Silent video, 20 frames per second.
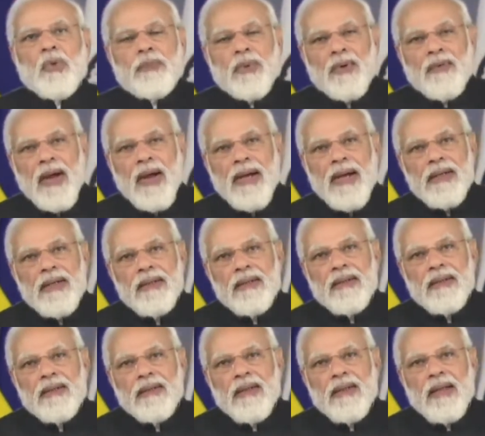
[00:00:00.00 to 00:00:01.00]
to
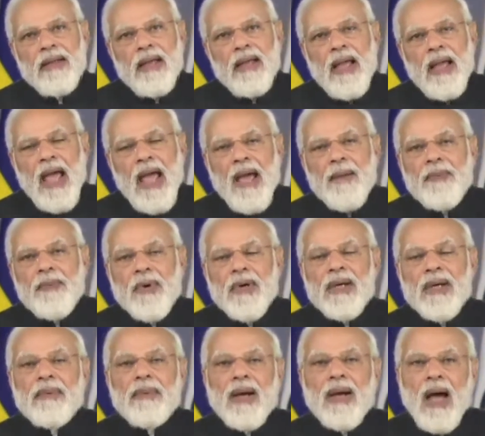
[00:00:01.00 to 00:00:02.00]
provide
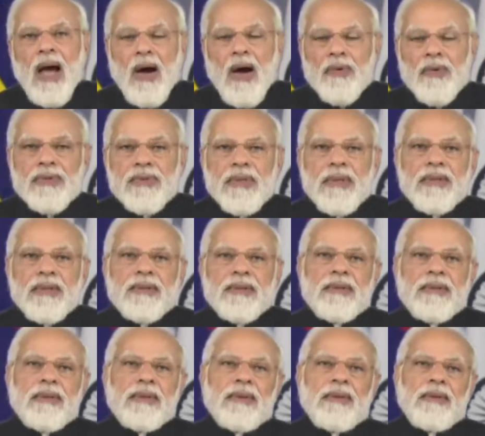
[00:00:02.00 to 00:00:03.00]
affordable
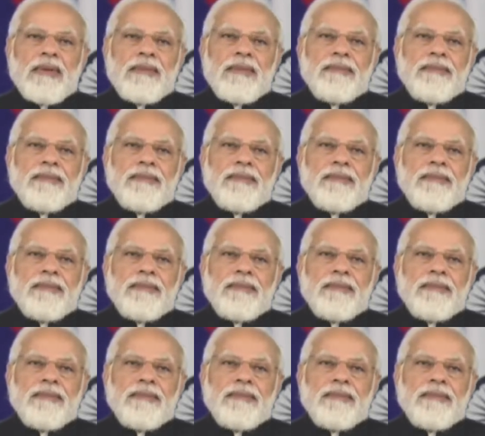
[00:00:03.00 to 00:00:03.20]
houses